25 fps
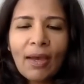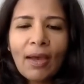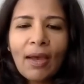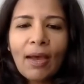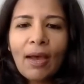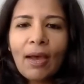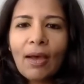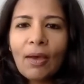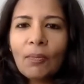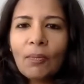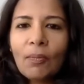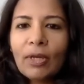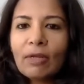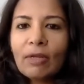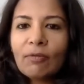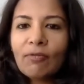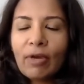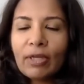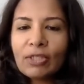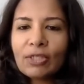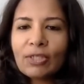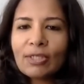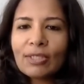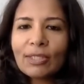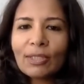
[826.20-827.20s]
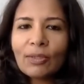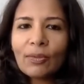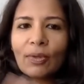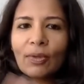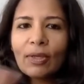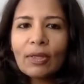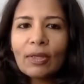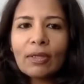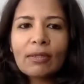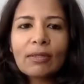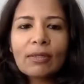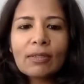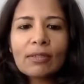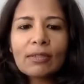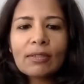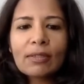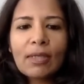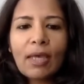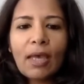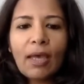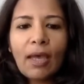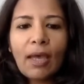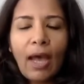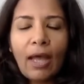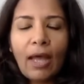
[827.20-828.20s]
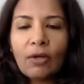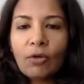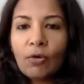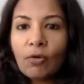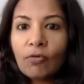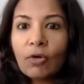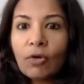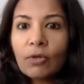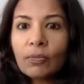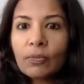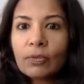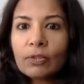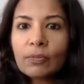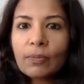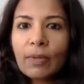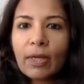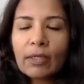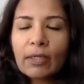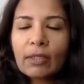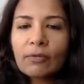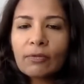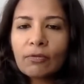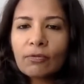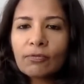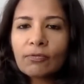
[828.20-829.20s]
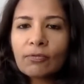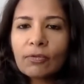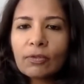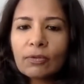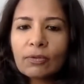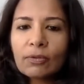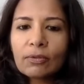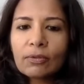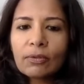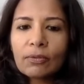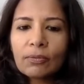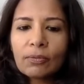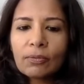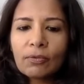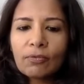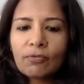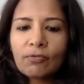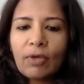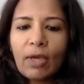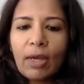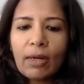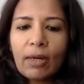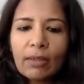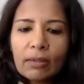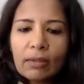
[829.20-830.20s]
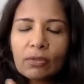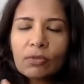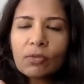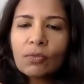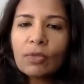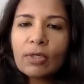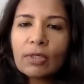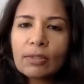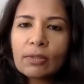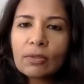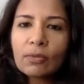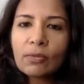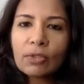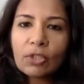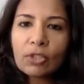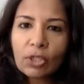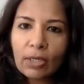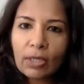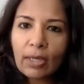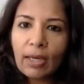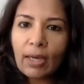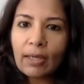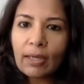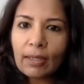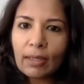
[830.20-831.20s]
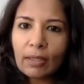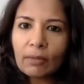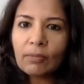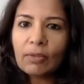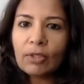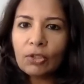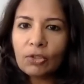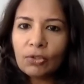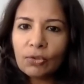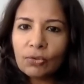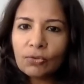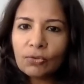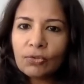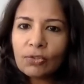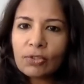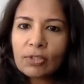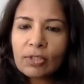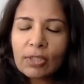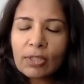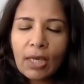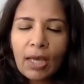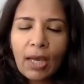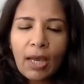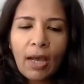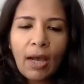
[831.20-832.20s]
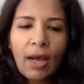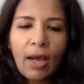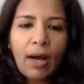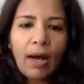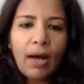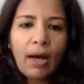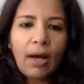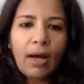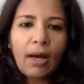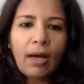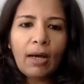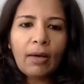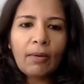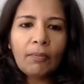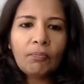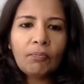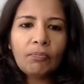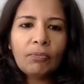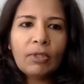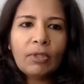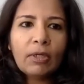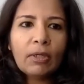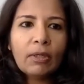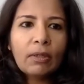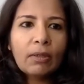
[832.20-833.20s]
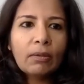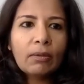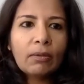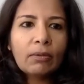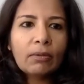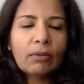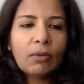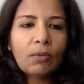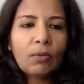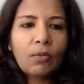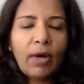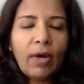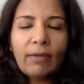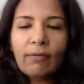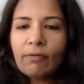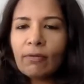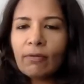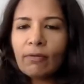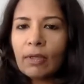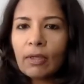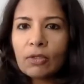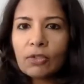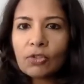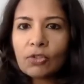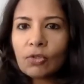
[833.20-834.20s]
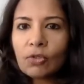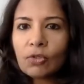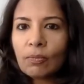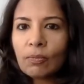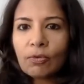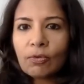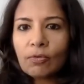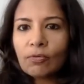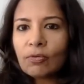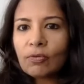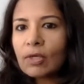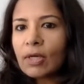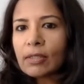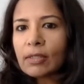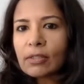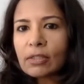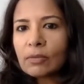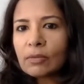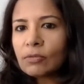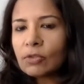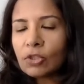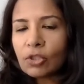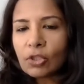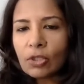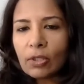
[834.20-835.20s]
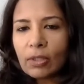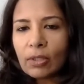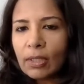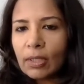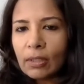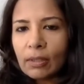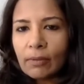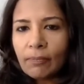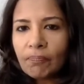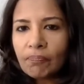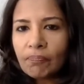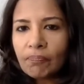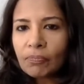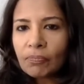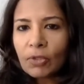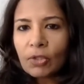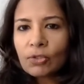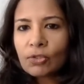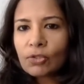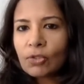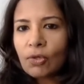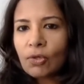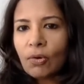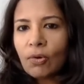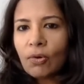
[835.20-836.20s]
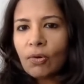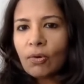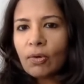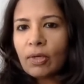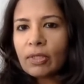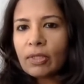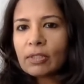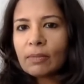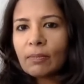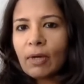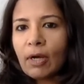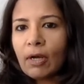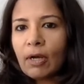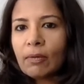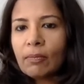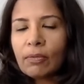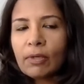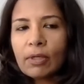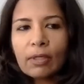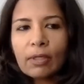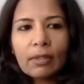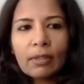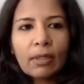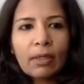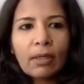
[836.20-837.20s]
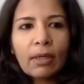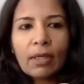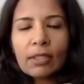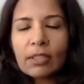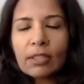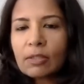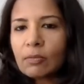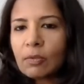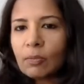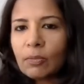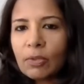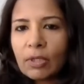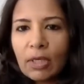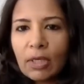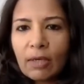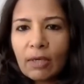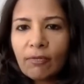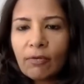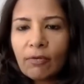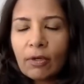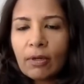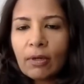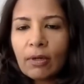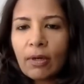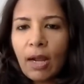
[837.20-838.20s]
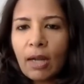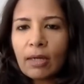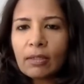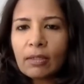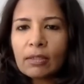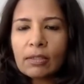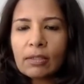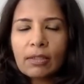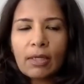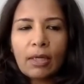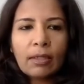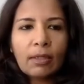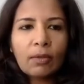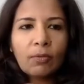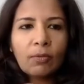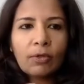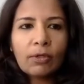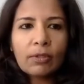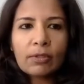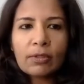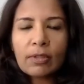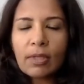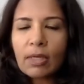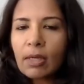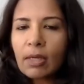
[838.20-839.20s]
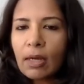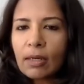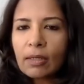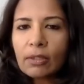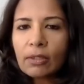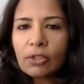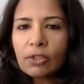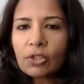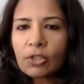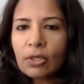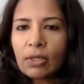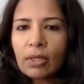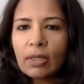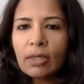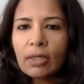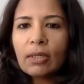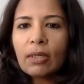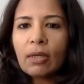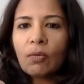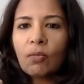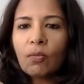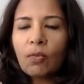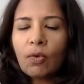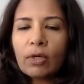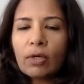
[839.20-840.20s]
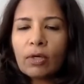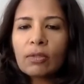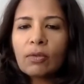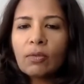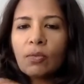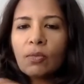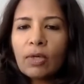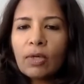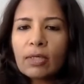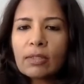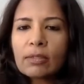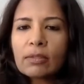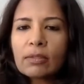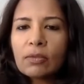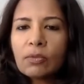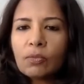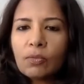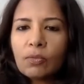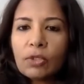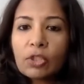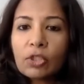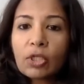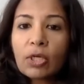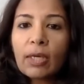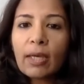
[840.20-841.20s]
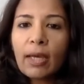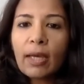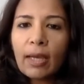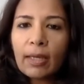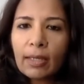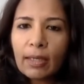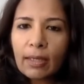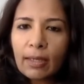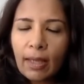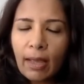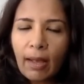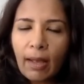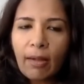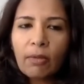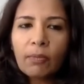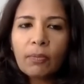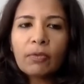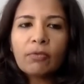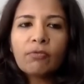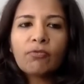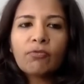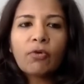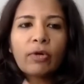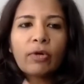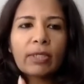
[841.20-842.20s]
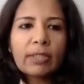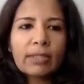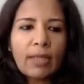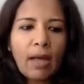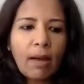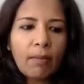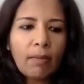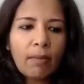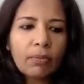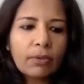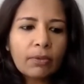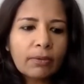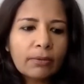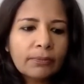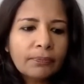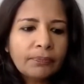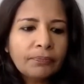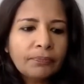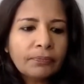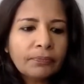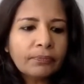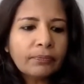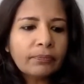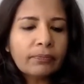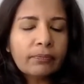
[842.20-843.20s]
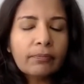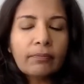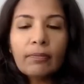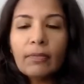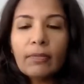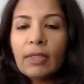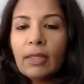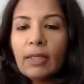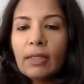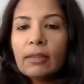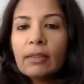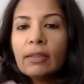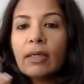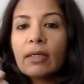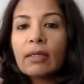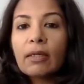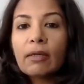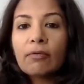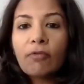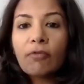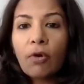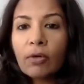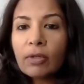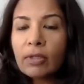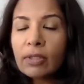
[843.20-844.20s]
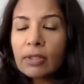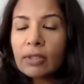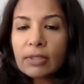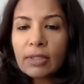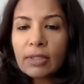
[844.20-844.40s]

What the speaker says: But if I just look at it as an overall perspective of the various ways in which AI can be used, the one thing is to improve the customer journey. So it's about predicting customer behavior, understanding what is their current journey and what are the ways in which AI can help. And for example, in the area of audience